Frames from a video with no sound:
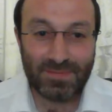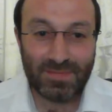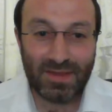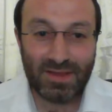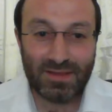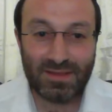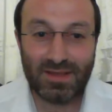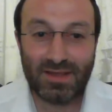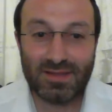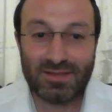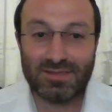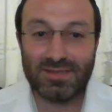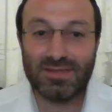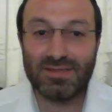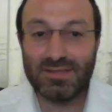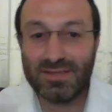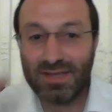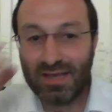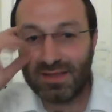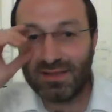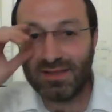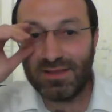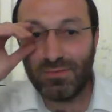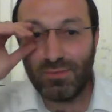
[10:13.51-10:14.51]
And that's
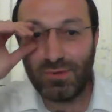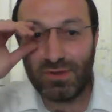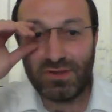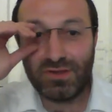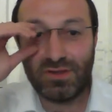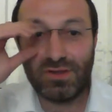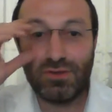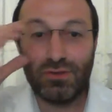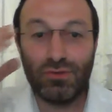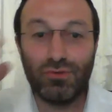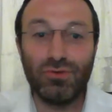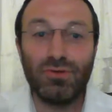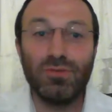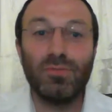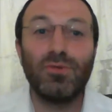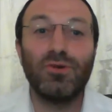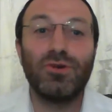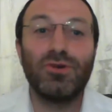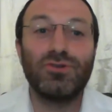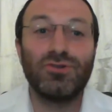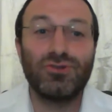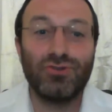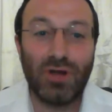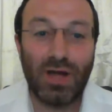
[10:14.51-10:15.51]
exactly when the
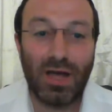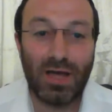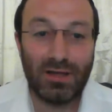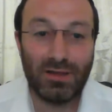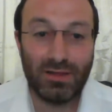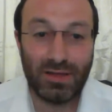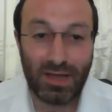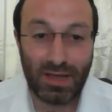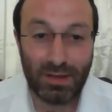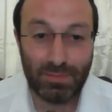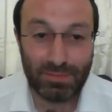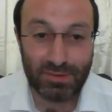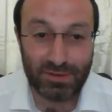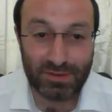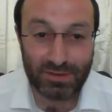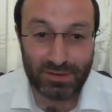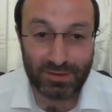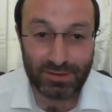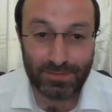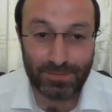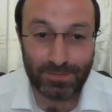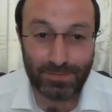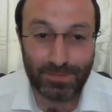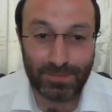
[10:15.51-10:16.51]
Nuremberg Trial happened,